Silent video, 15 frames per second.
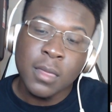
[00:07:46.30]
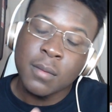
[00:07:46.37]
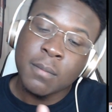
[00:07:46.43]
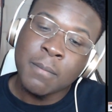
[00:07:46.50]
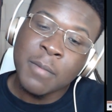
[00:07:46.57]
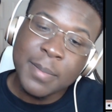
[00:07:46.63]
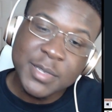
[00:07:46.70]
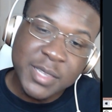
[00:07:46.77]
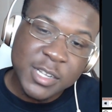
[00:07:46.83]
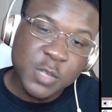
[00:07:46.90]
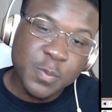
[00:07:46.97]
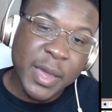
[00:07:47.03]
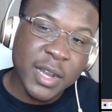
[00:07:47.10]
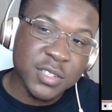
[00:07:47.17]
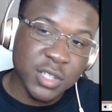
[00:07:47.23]
maybe it's not as
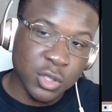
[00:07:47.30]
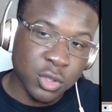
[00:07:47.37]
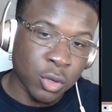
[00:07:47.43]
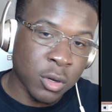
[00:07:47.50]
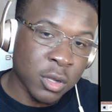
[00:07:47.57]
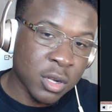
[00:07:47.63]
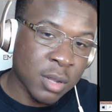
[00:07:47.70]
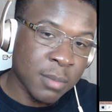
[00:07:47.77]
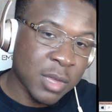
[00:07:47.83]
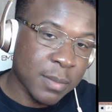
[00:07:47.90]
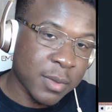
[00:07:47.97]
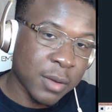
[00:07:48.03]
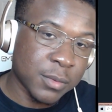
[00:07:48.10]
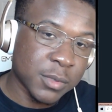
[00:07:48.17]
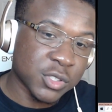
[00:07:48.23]
bad as I thought, and
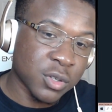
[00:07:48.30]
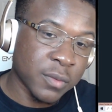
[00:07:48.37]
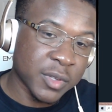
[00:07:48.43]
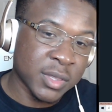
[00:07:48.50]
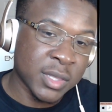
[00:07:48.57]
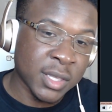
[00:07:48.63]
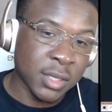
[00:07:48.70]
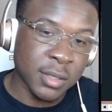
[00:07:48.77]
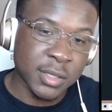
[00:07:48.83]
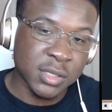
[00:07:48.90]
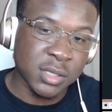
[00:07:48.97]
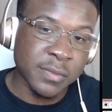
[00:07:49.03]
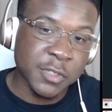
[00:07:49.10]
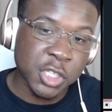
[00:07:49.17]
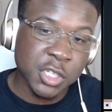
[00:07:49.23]
maybe I was overthinking it.
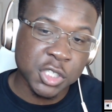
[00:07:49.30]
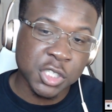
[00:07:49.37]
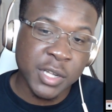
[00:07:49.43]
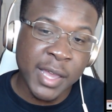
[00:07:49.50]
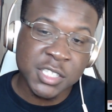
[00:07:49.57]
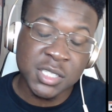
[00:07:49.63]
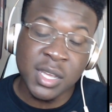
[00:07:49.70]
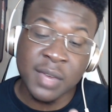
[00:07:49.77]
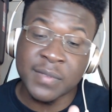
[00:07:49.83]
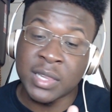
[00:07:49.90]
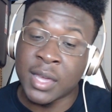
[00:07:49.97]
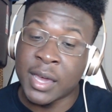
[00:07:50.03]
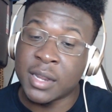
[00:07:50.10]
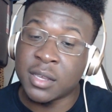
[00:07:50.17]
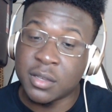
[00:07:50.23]
So Vegeta should actually have a
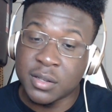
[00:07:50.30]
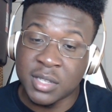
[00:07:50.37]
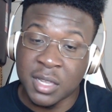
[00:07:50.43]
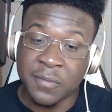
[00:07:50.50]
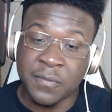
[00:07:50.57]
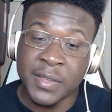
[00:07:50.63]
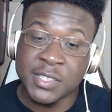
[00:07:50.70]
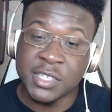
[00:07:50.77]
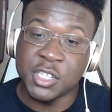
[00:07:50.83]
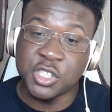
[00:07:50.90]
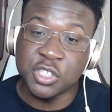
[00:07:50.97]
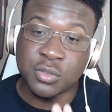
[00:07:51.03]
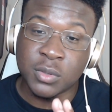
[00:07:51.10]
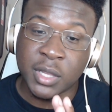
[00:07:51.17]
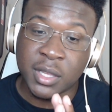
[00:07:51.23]
lot of good defense, and he
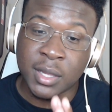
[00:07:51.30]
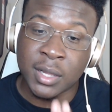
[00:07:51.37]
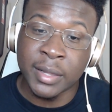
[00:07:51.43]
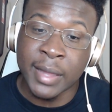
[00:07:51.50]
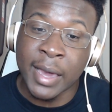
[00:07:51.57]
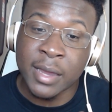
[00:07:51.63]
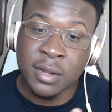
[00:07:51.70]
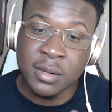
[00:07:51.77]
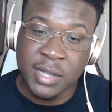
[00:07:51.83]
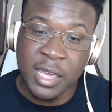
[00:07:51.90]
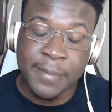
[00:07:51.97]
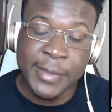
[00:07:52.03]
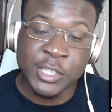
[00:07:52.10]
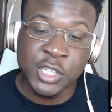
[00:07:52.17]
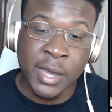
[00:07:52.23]
should do like a lot of
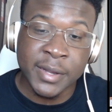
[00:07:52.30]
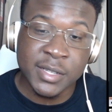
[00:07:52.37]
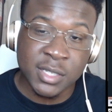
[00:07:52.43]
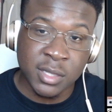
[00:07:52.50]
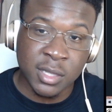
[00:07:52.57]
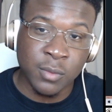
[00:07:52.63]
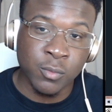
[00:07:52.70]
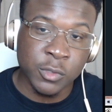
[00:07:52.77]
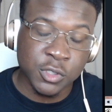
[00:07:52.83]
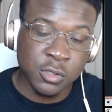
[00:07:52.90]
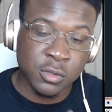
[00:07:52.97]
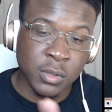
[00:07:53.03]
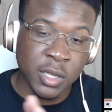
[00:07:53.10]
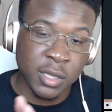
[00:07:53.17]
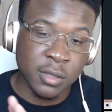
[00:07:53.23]
damage, honestly, once
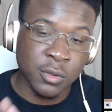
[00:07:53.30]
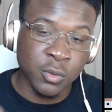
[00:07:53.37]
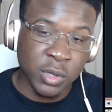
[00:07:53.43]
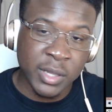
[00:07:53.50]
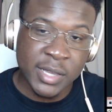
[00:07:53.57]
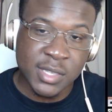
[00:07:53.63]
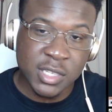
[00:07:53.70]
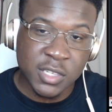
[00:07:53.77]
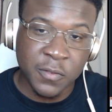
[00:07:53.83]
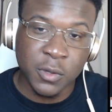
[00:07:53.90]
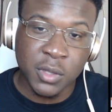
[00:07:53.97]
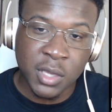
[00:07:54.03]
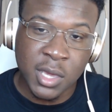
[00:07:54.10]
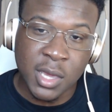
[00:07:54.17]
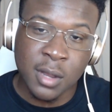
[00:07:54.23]
you like utilize his full
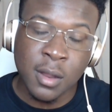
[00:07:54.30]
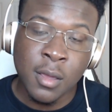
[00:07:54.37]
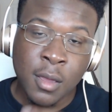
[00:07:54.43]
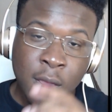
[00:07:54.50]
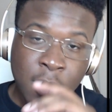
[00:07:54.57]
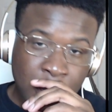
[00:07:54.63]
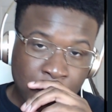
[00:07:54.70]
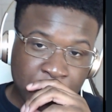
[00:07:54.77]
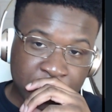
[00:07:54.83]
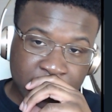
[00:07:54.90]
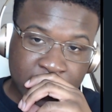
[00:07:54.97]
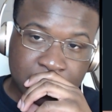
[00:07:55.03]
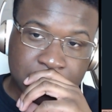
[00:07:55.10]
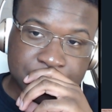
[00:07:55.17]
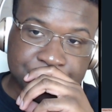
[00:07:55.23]
kit.
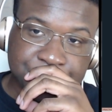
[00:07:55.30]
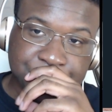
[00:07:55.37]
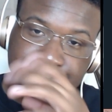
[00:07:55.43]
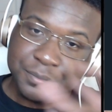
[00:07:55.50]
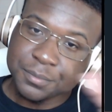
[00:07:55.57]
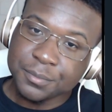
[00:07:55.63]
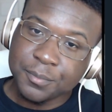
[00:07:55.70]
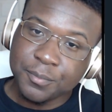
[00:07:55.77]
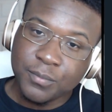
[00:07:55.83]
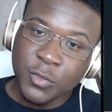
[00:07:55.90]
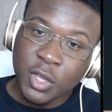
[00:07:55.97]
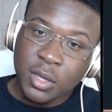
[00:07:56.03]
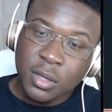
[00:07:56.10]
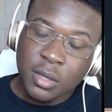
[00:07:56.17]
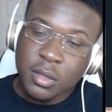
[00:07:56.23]
But
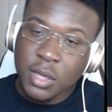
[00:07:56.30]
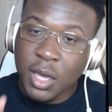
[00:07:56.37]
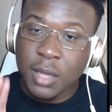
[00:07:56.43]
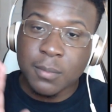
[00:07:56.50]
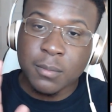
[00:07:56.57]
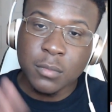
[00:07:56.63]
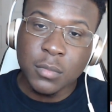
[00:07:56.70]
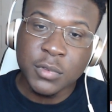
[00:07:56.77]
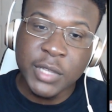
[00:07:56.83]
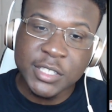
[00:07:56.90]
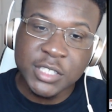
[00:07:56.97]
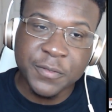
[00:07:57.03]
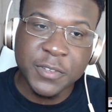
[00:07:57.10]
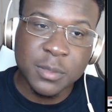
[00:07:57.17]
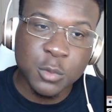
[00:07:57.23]
yeah, that's
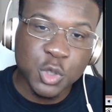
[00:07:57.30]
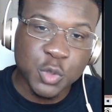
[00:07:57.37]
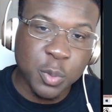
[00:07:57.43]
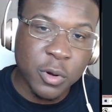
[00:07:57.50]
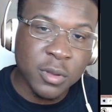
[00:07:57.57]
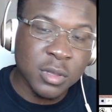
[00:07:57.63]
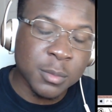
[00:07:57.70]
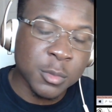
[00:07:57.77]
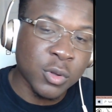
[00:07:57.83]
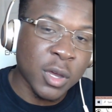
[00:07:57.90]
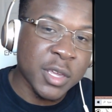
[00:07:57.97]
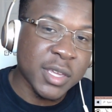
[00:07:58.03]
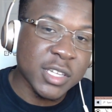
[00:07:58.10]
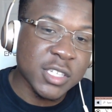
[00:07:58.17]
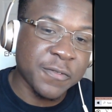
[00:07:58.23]
it for the most part. Let me know how
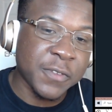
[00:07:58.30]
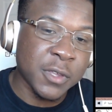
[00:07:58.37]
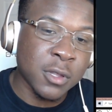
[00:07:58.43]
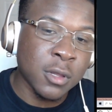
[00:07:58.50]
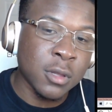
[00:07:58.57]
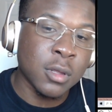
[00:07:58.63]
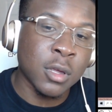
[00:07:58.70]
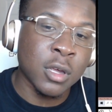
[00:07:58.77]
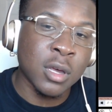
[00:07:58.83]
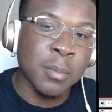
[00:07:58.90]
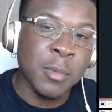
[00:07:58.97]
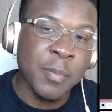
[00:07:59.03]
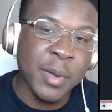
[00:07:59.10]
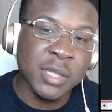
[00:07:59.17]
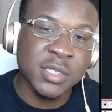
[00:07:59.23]
you guys feel
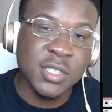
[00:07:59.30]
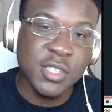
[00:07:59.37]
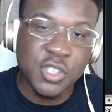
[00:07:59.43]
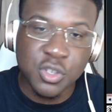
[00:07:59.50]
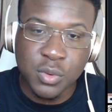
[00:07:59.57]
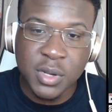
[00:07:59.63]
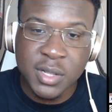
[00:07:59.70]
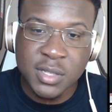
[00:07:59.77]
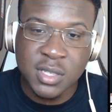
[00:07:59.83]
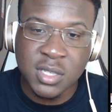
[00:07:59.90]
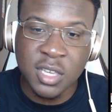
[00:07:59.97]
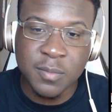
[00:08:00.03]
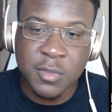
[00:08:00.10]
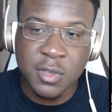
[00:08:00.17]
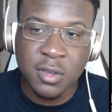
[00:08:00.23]
about these units.
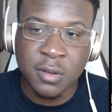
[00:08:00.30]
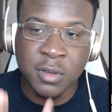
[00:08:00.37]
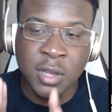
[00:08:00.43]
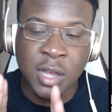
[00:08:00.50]
Give me your